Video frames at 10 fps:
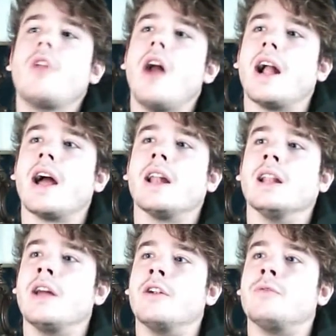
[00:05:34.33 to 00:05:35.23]
I got a
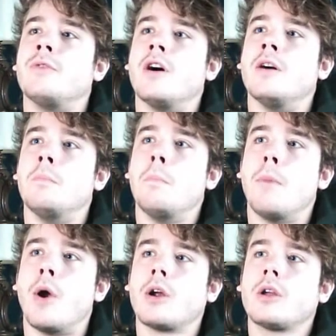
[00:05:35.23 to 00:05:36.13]
letter from
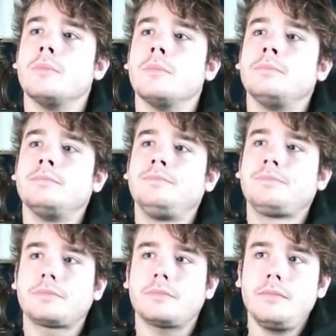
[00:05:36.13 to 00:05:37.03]
Mark
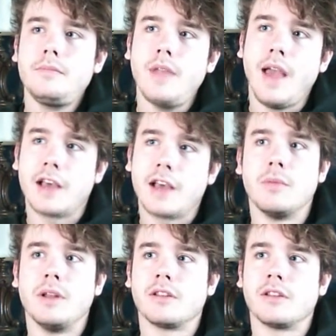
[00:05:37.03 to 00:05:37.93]
asking
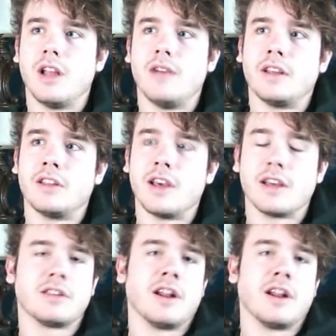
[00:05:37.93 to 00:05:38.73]
me, does love exist?